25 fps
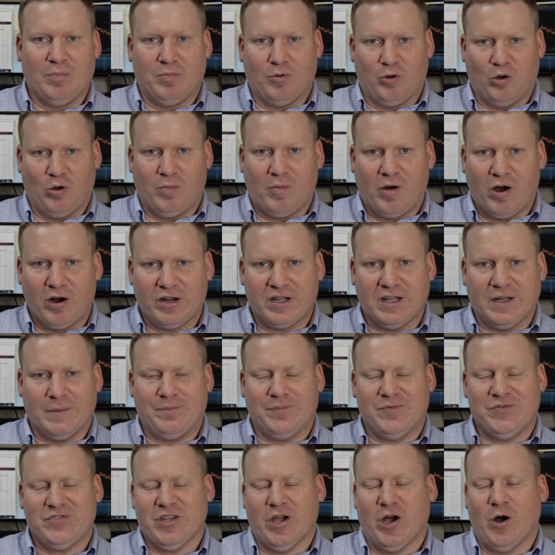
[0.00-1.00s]
bull
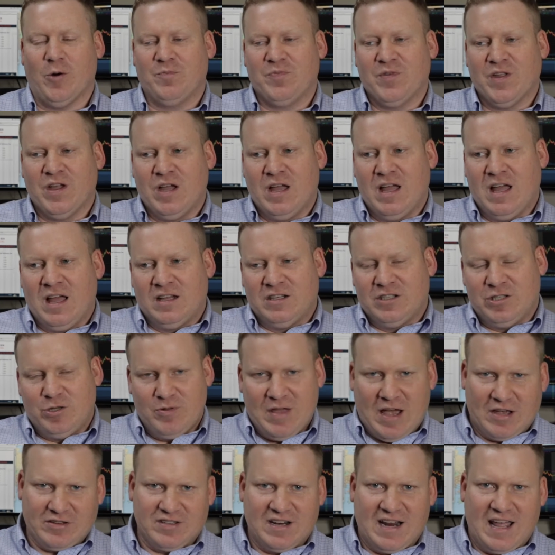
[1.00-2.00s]
market. So
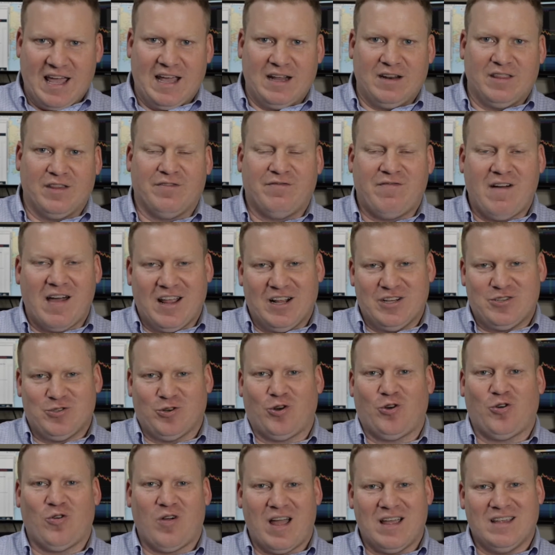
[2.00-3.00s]
2008, in the financial
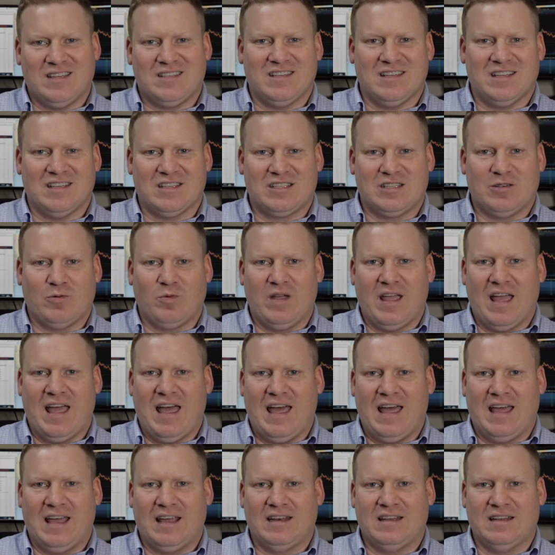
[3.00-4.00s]
crisis, we
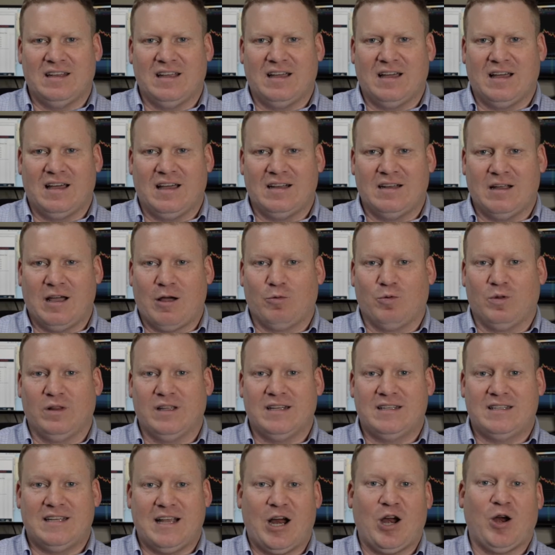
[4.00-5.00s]
had a
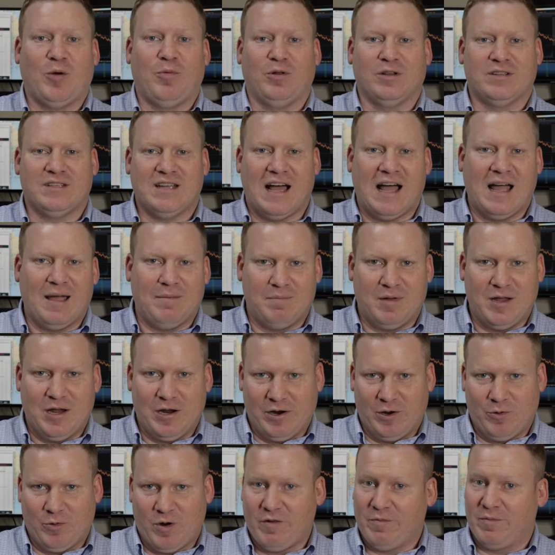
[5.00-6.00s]
really terrible time
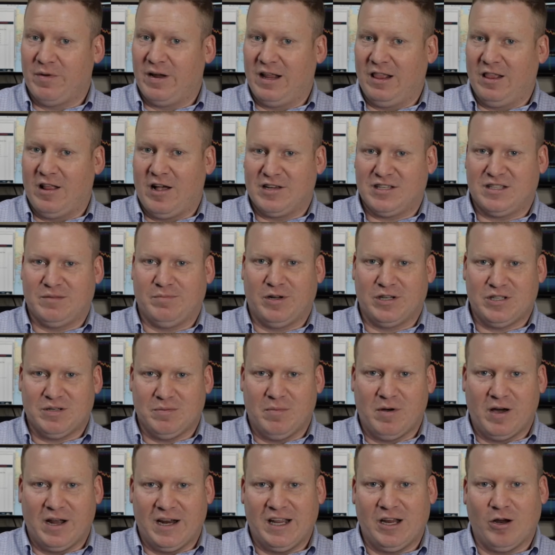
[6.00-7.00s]
period where everybody lost a bunch of
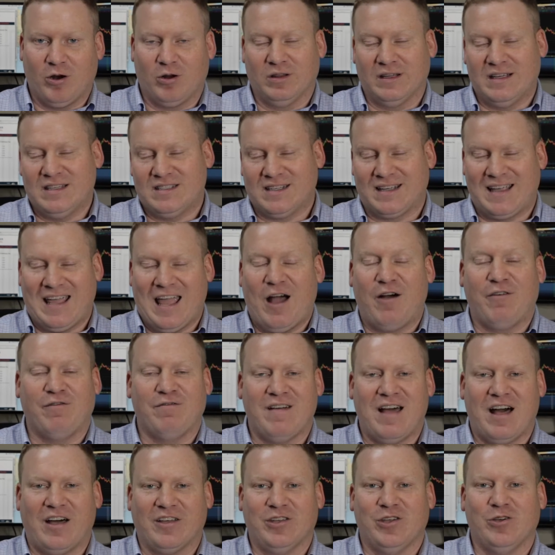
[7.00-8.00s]
money, or at least account
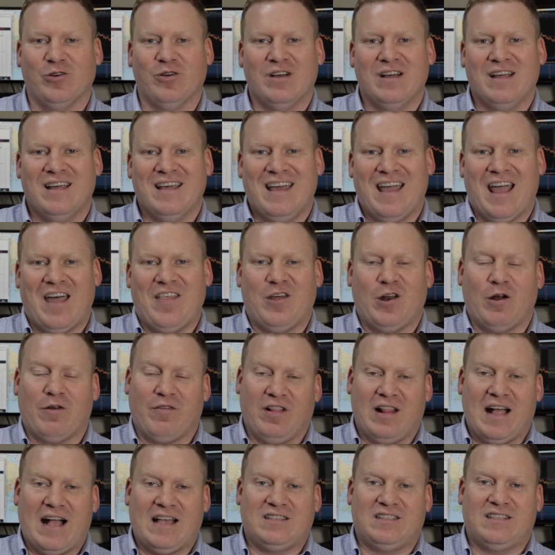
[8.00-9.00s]
value. And then over
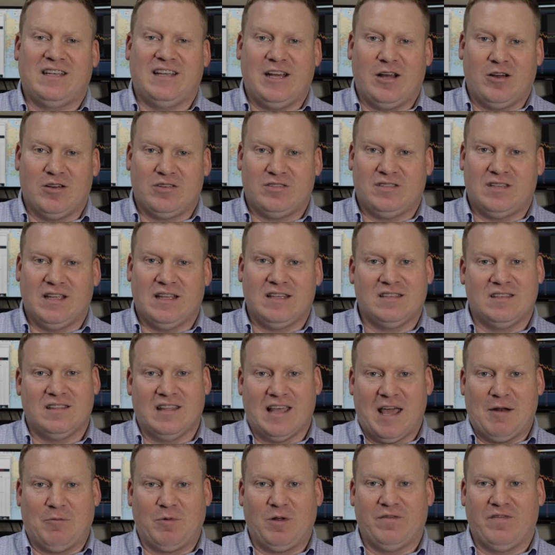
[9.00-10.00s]
the last 10 years since
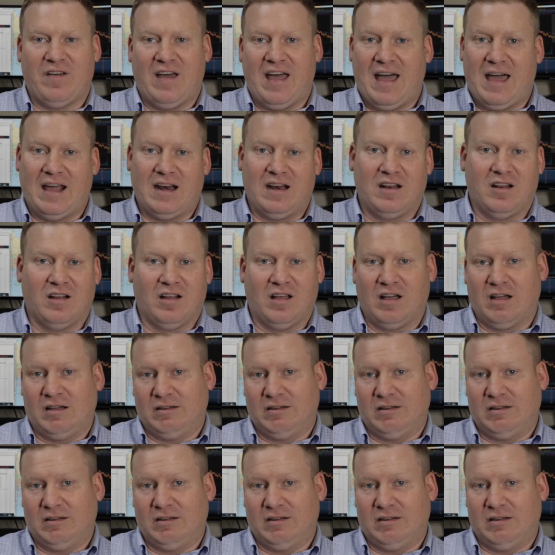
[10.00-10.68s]
then, we've had